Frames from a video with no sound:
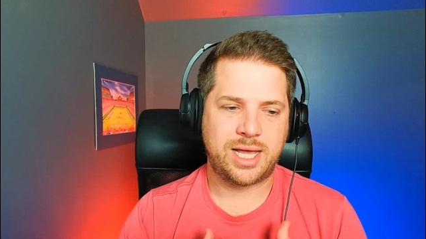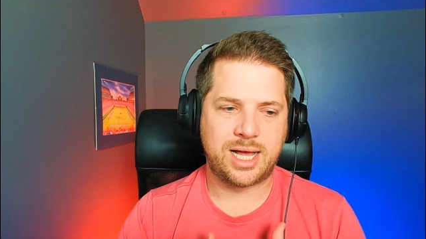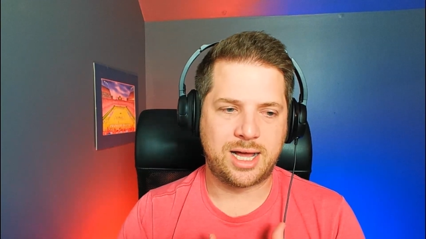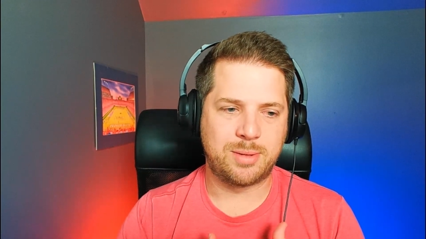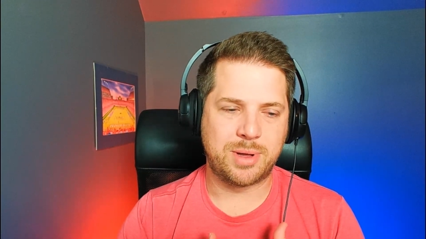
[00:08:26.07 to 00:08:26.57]

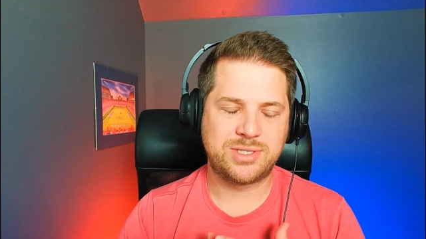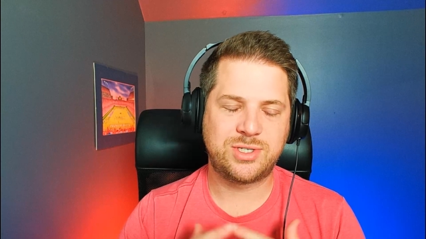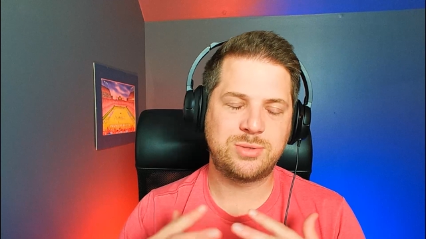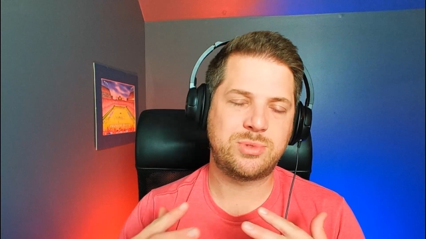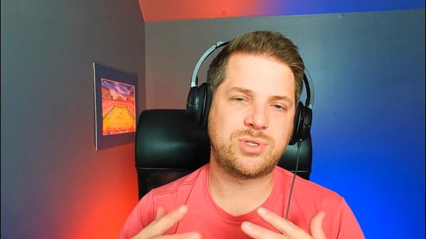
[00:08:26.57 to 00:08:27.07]

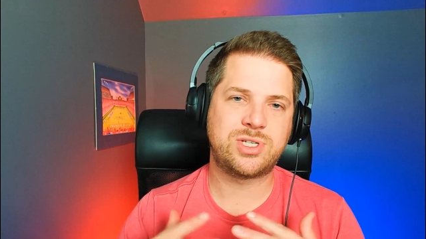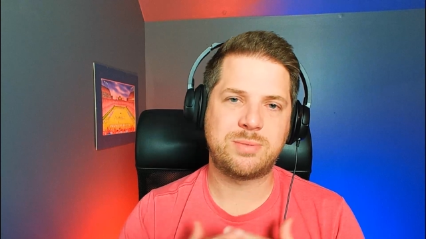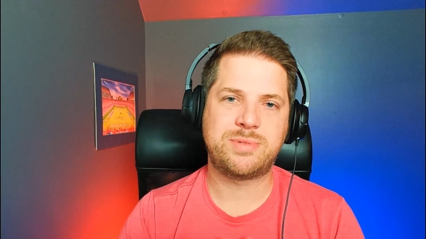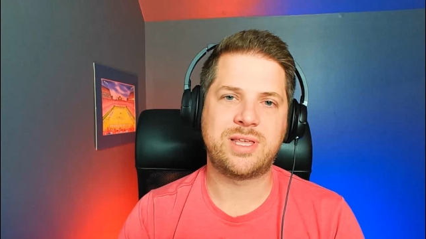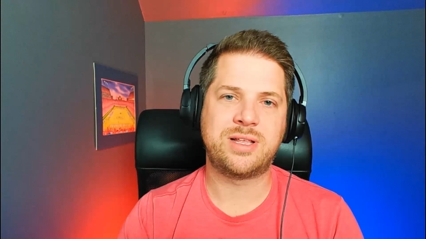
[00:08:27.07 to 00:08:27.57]
Assume there's
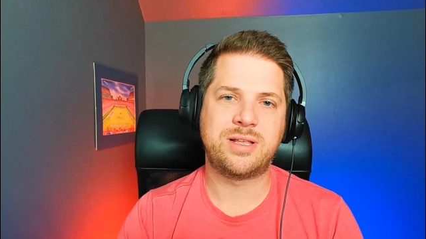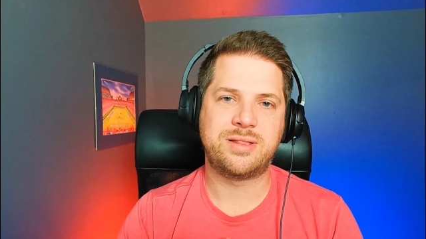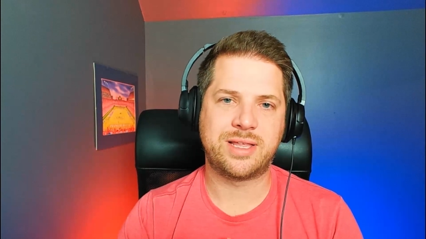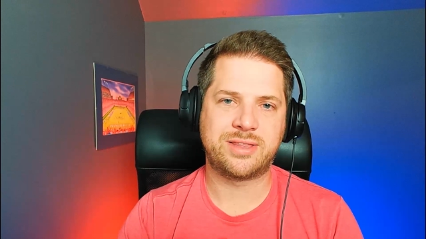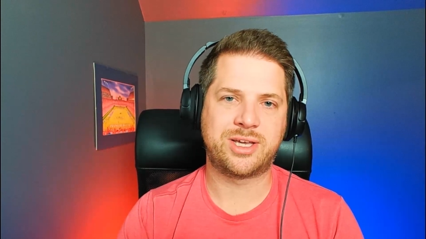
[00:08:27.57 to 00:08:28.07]
something
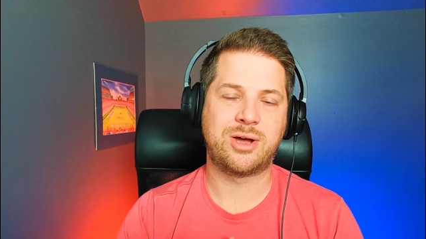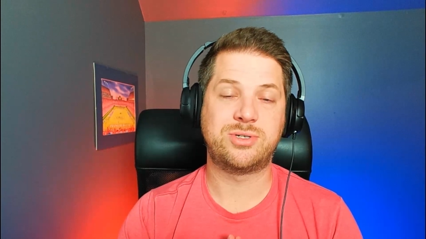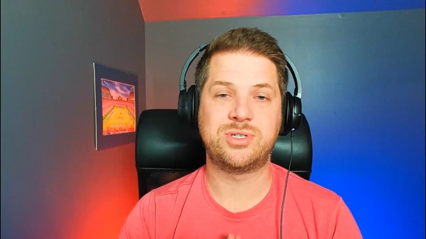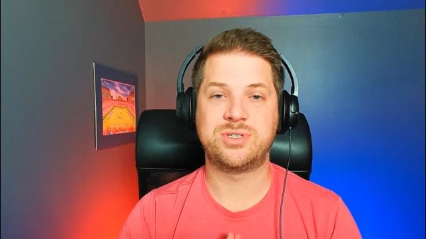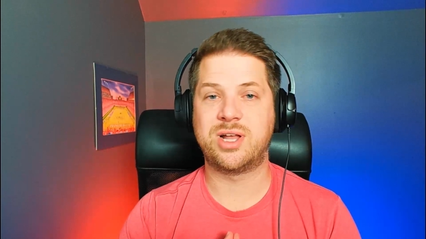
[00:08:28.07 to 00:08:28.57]
that the
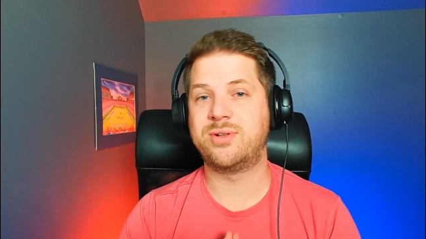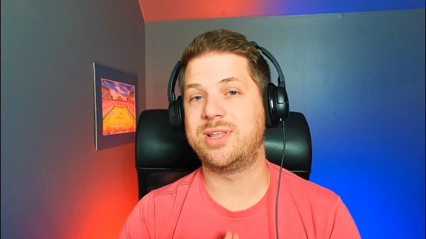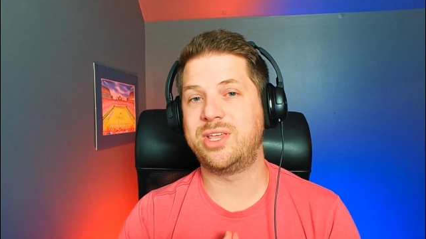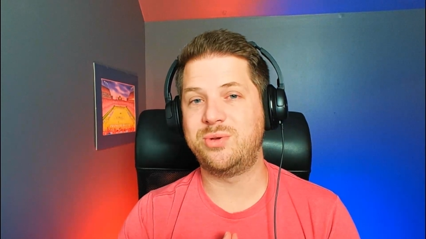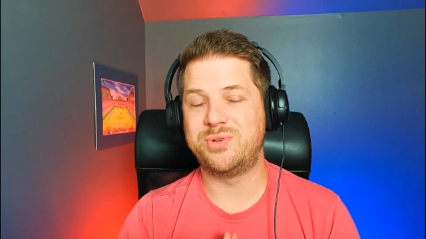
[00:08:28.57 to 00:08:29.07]
coaches know
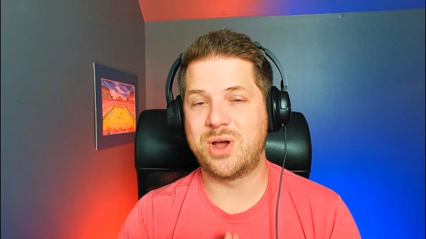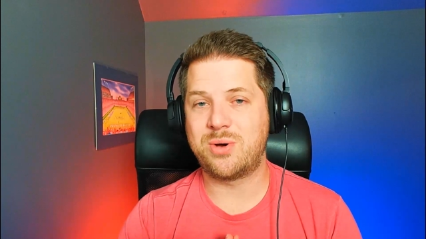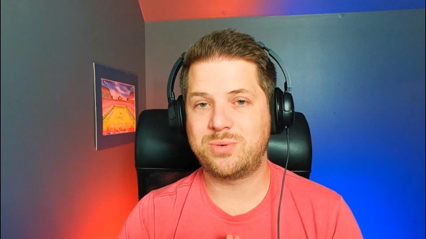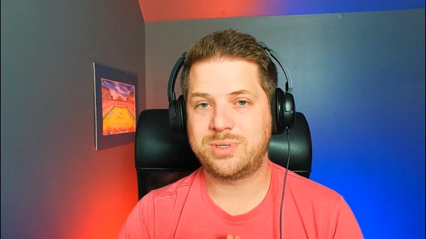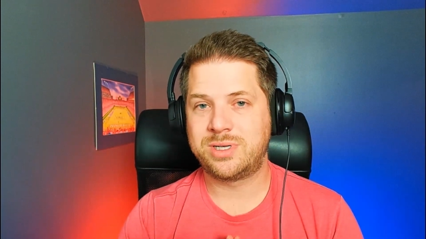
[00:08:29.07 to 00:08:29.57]
that you
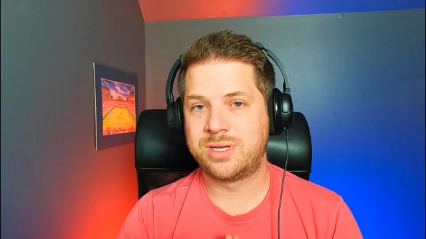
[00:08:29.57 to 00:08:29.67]
don't.